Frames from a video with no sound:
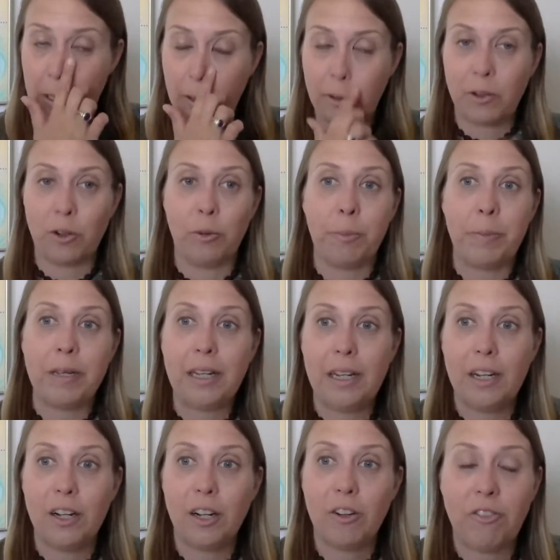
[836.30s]
a little bit
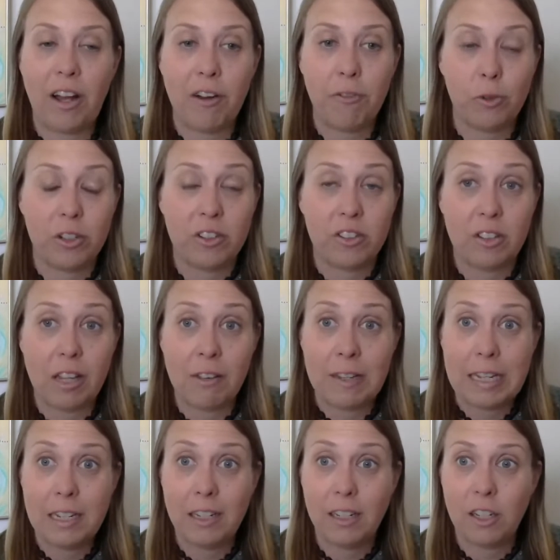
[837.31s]
here.
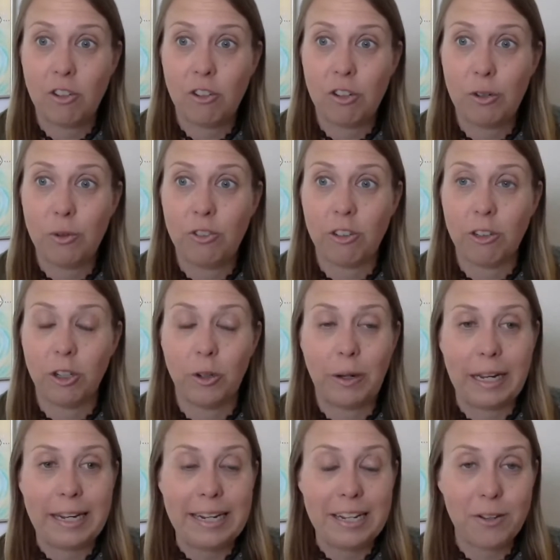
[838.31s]

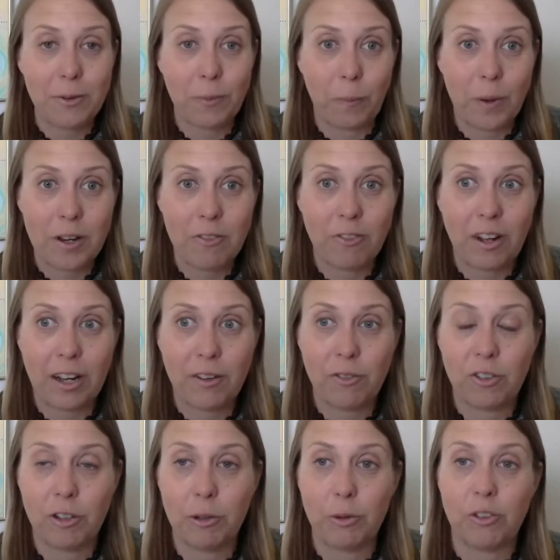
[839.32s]

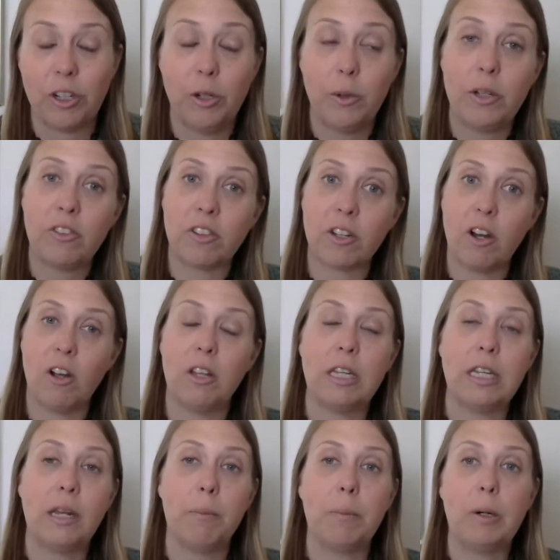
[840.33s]
517-208-1500 is the
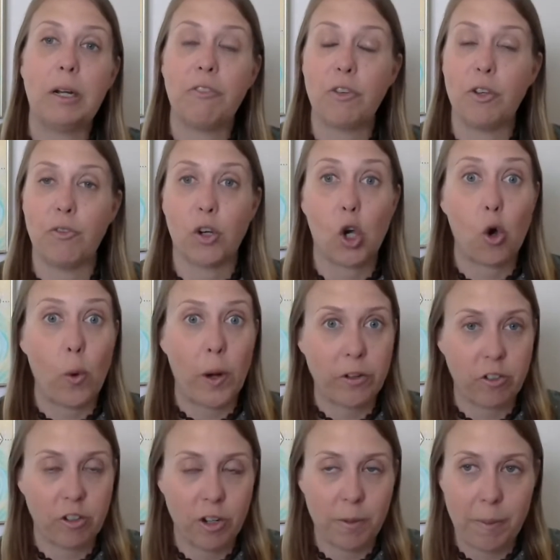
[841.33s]
call-in number. If you have a
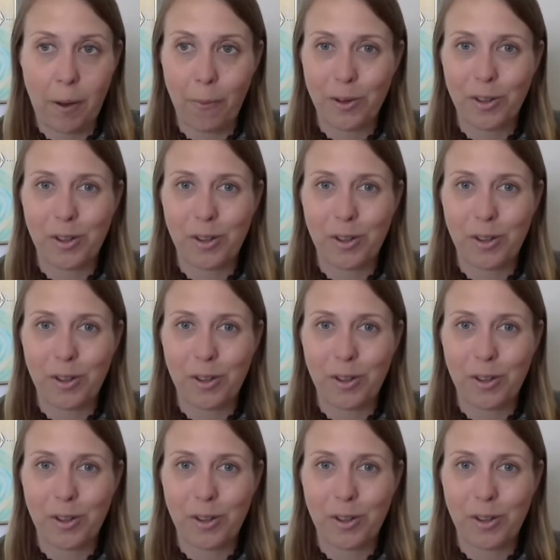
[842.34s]
question about